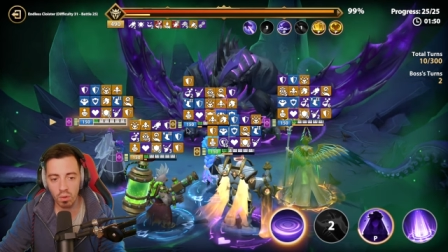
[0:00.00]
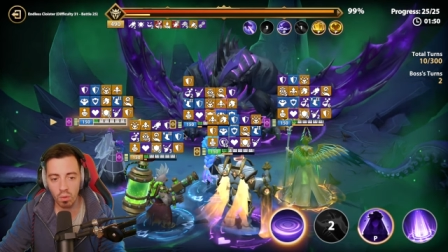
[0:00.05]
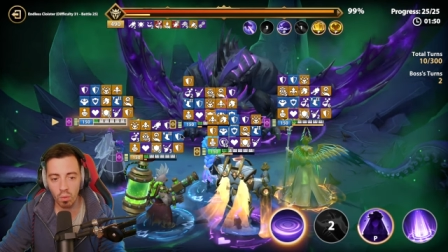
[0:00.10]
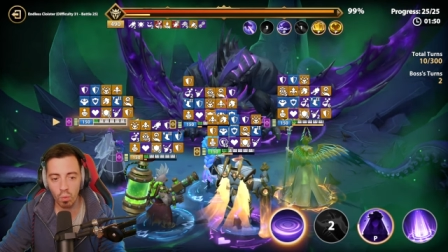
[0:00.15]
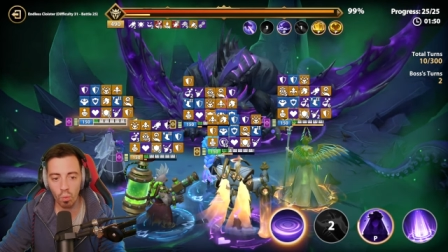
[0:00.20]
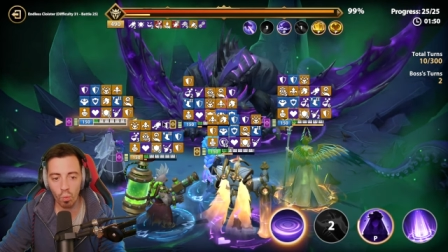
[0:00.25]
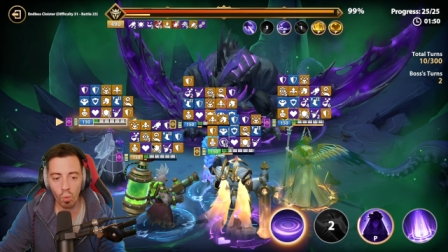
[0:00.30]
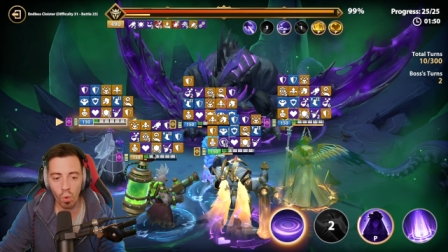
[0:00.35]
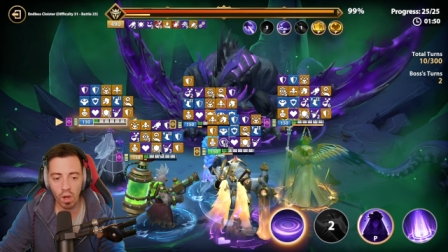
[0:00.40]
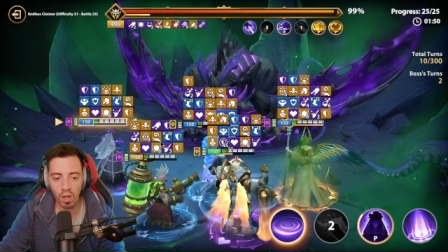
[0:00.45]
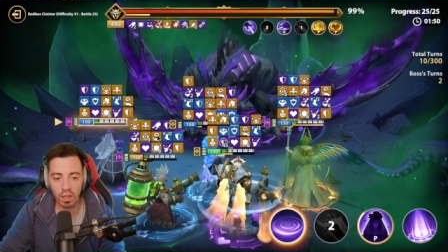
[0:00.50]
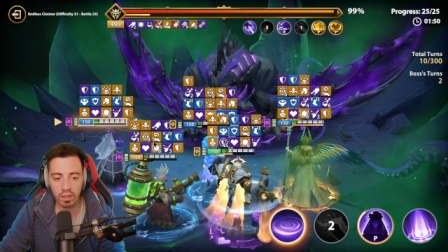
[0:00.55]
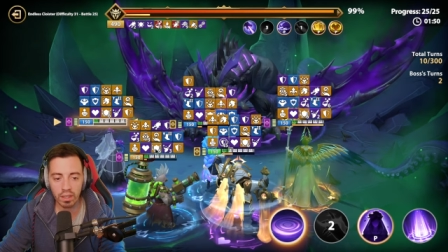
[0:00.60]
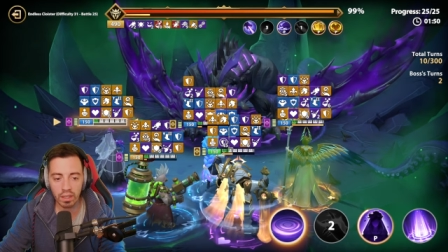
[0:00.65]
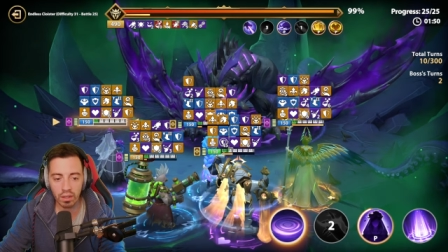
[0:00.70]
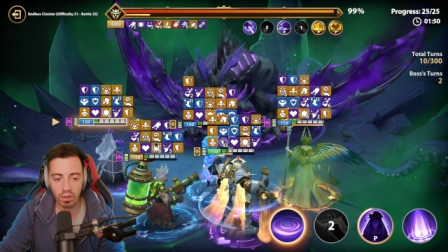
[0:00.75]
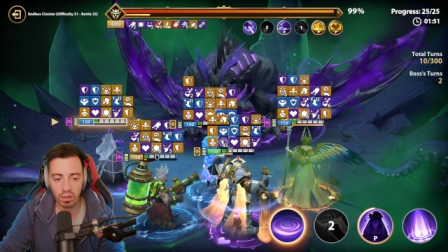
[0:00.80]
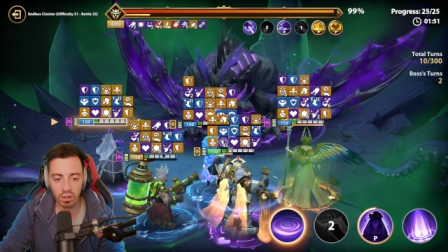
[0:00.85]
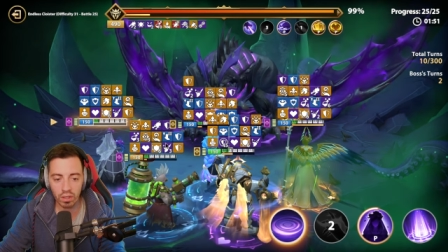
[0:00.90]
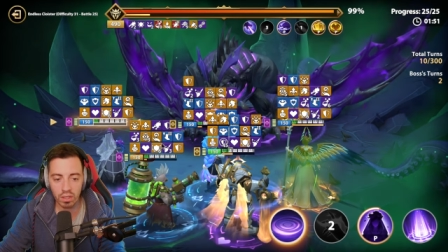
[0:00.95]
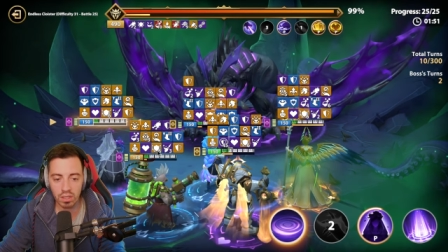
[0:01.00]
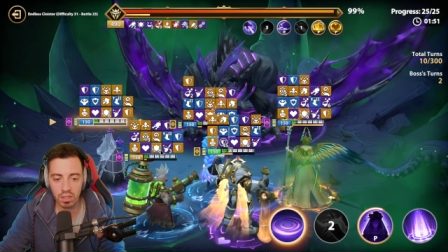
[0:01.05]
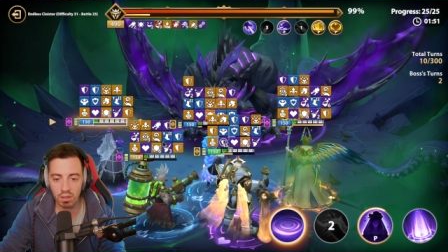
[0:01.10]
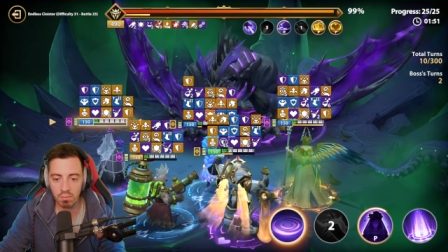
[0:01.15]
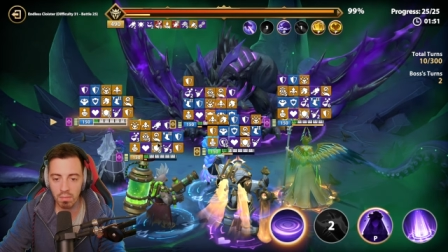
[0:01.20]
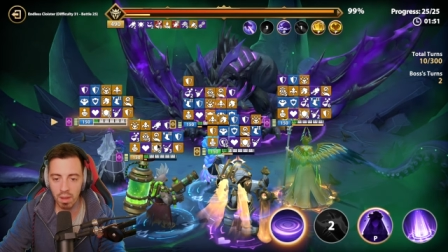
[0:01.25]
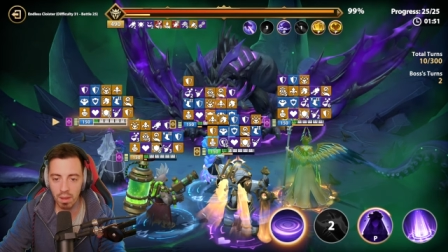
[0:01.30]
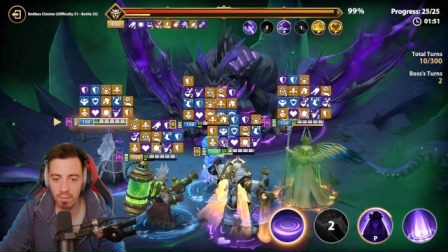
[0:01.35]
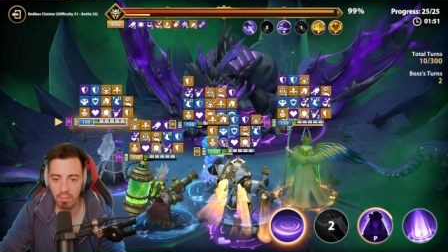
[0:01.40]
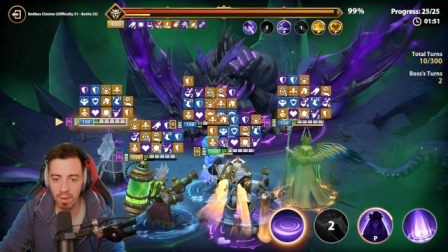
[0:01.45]
One layer is on
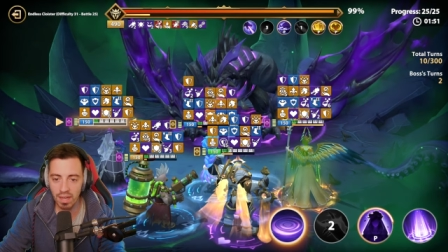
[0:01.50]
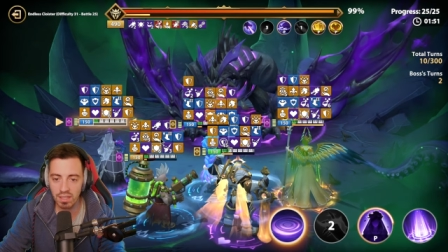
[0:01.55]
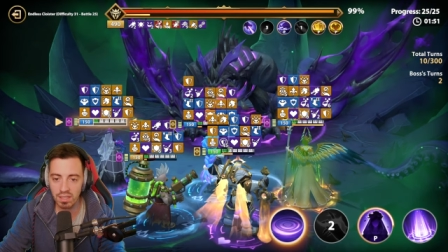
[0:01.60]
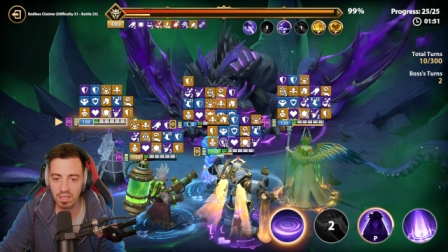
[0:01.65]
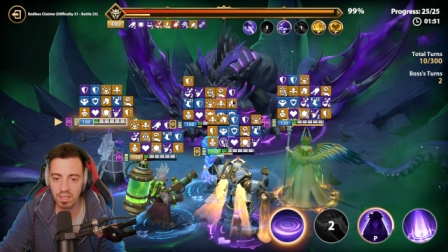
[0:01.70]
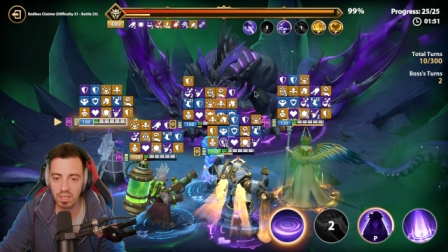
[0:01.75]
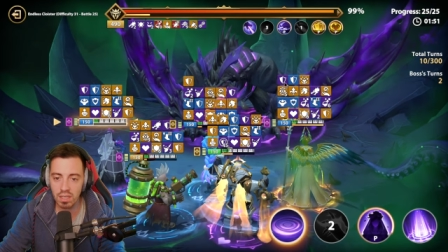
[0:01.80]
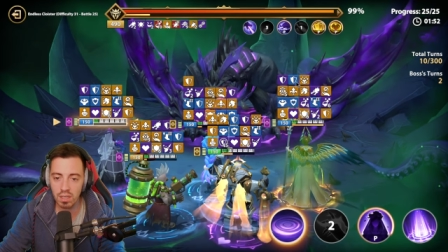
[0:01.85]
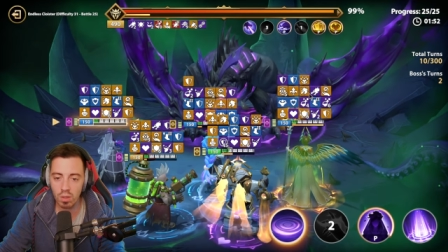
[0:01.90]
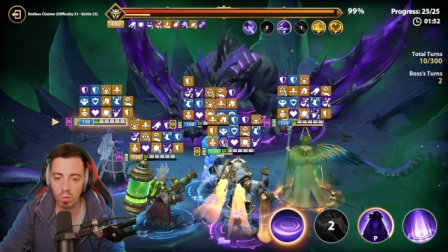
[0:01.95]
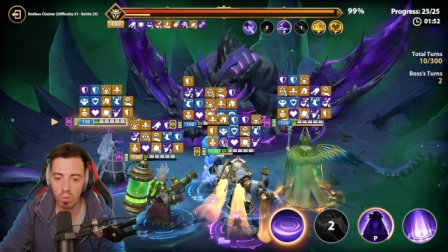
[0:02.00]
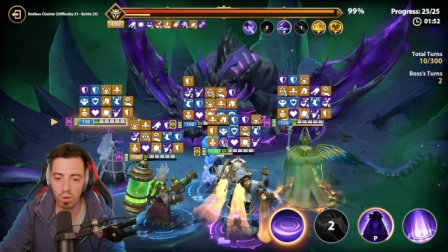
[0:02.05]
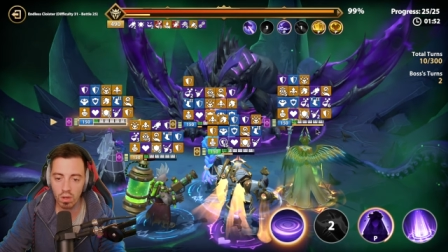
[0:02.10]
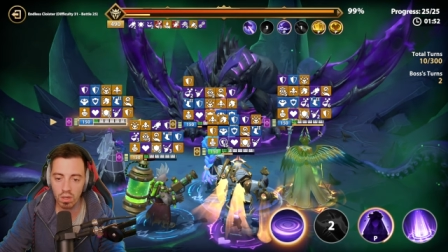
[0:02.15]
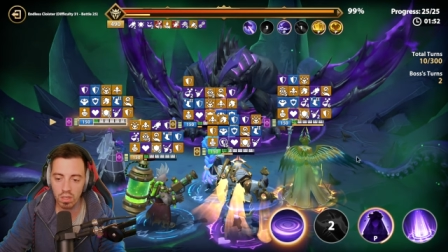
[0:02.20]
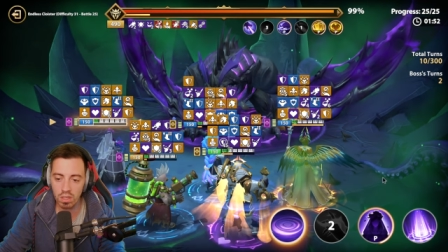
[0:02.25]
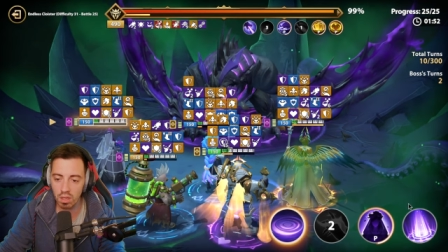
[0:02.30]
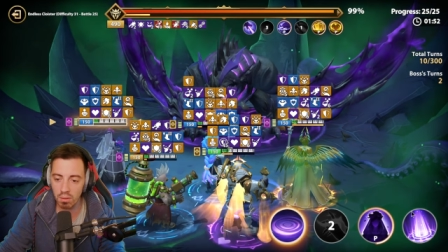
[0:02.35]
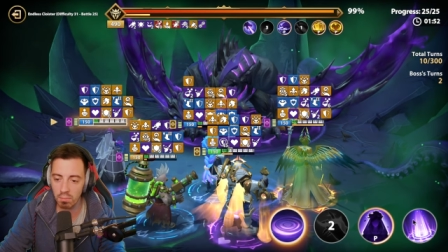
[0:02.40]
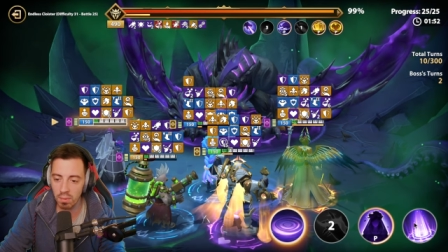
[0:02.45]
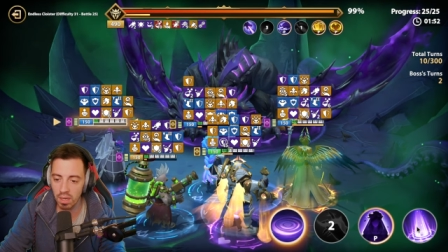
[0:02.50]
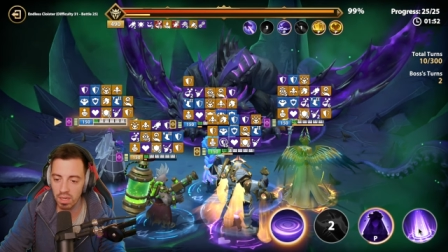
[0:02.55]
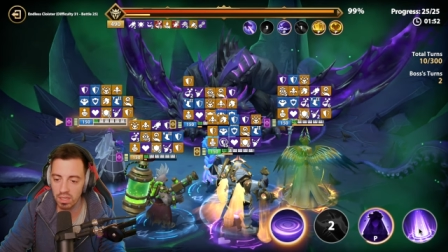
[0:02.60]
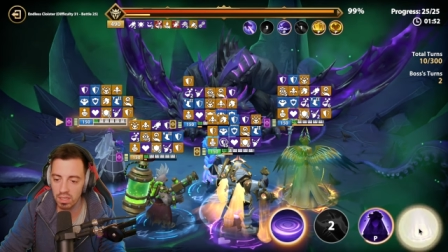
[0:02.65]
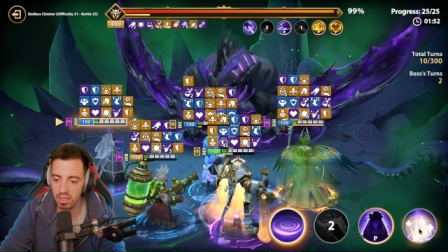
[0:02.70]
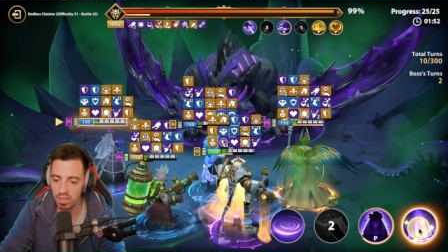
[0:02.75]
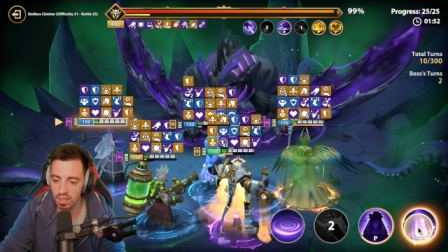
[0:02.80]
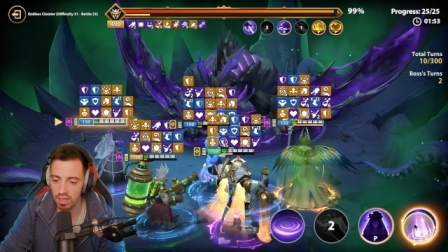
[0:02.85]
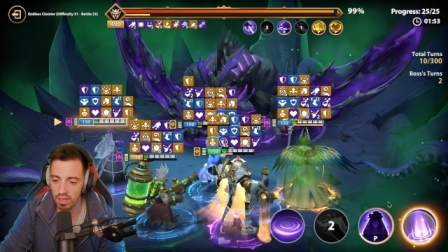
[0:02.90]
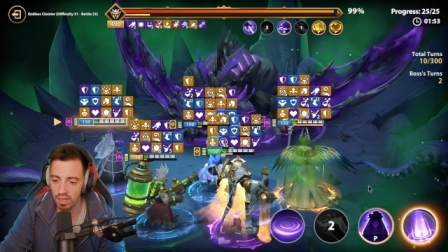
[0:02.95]
my MACD, one is on my
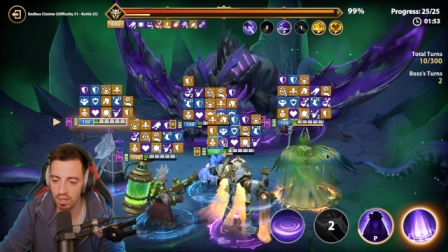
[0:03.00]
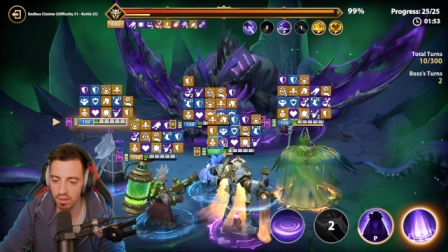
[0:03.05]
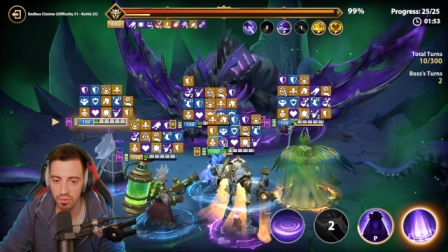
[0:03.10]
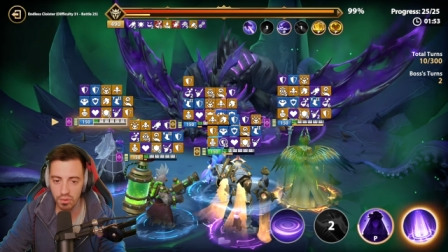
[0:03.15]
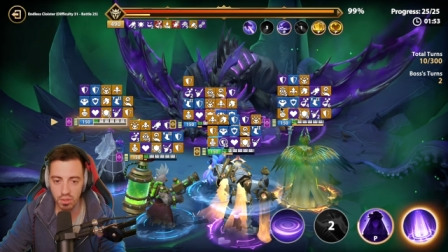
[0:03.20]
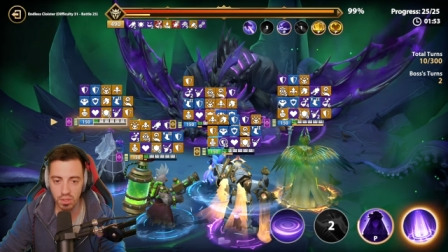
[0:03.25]
Nida.